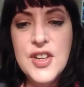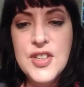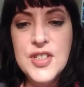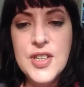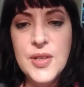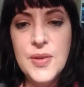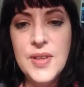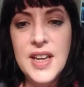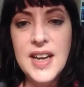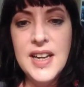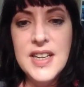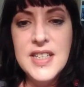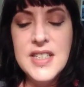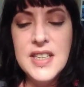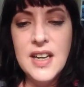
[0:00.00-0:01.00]
so
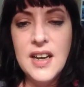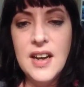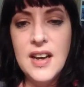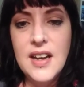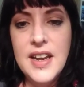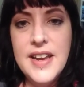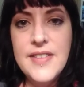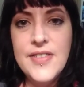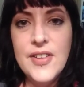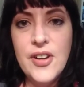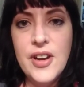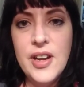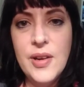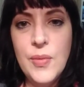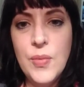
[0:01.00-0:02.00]
that if
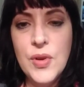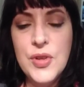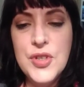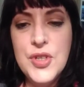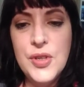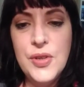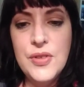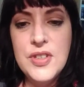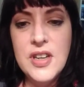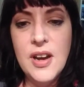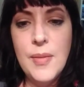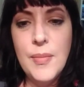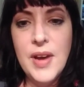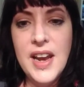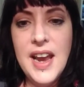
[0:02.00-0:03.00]
I want to
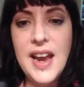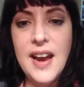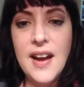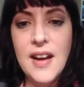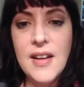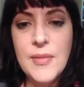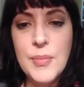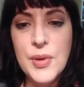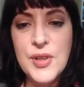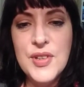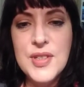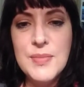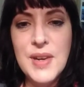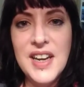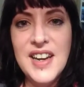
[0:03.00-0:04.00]
dye my hair,
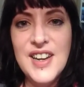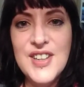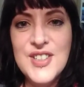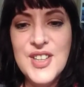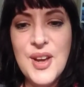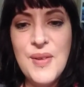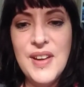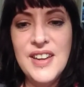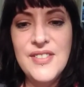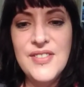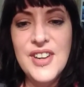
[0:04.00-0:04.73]
because my hair is going